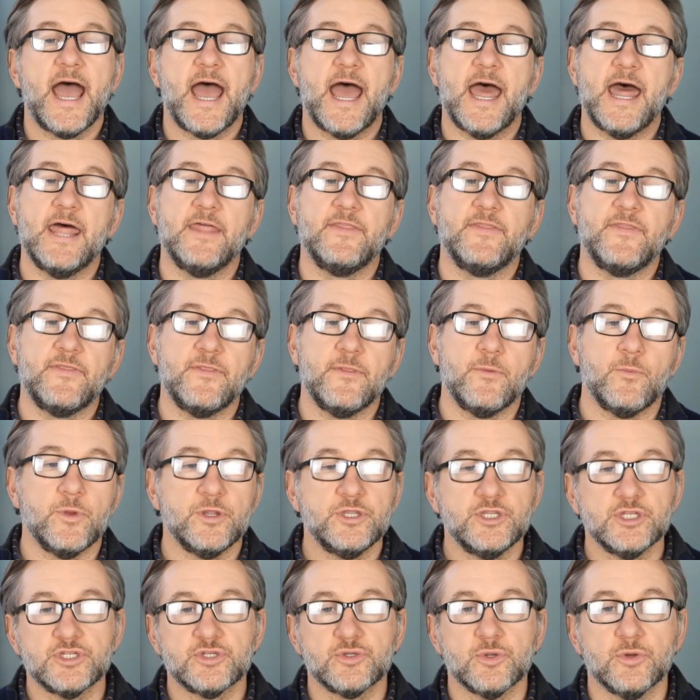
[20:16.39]
and
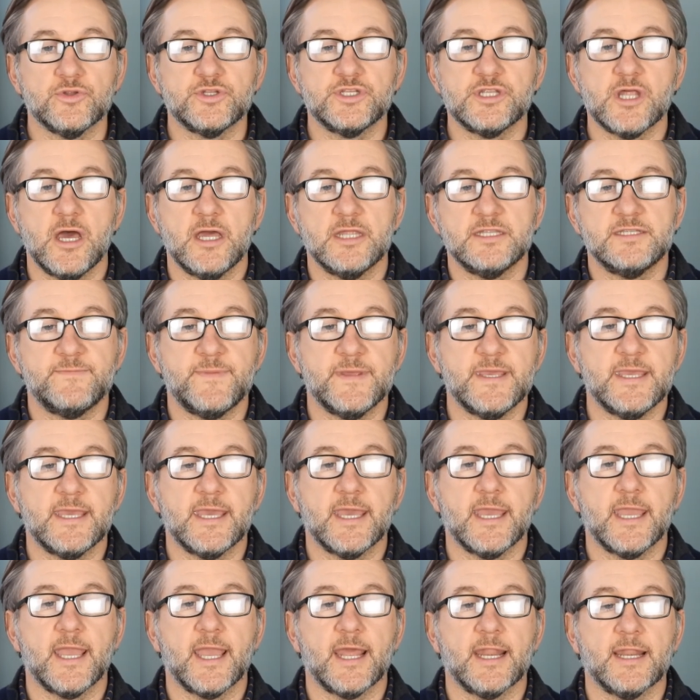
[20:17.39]
we just sort of started
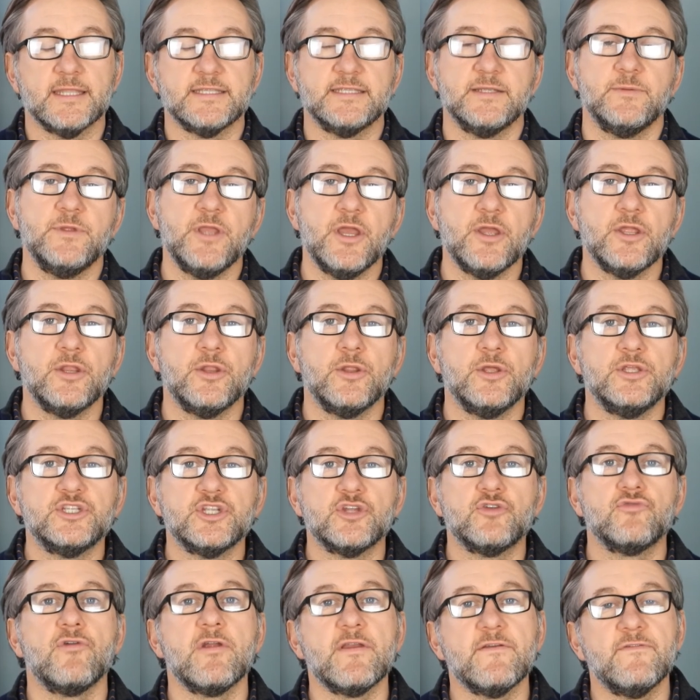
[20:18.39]
speaking, and I said, well, yeah,
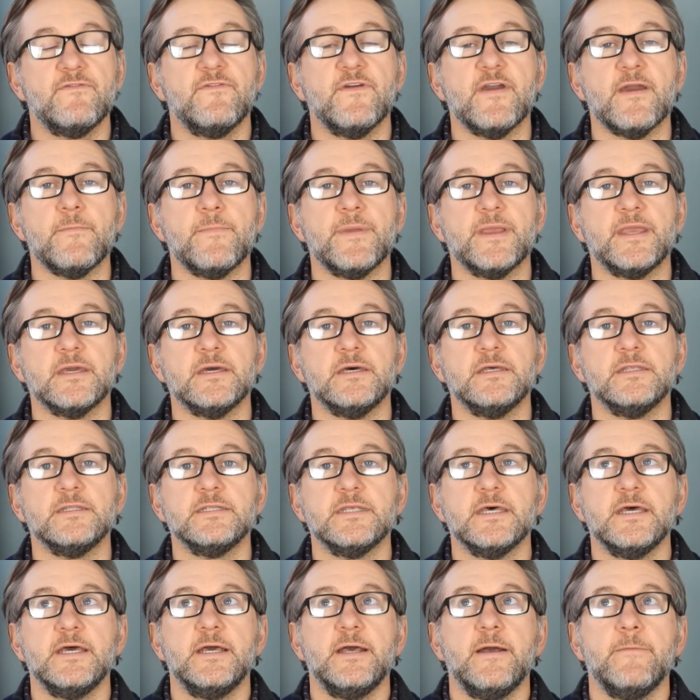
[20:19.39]
it's a great fit
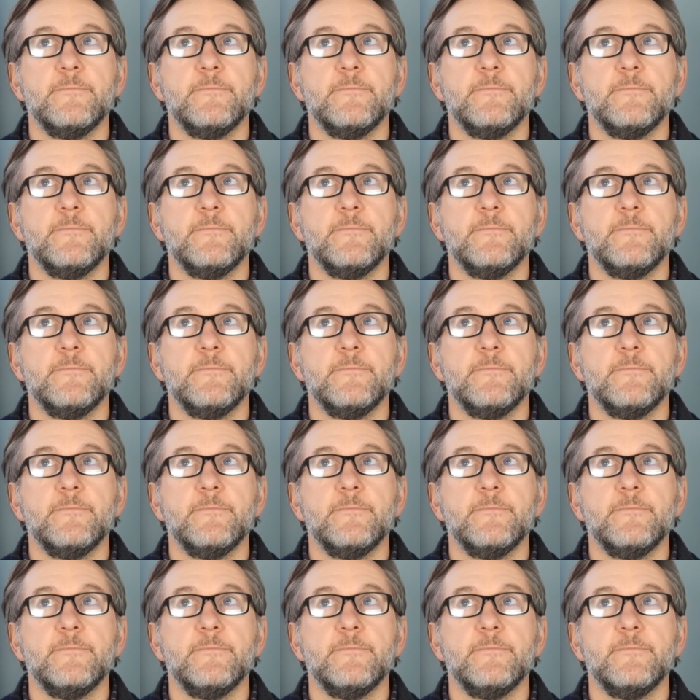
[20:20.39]
because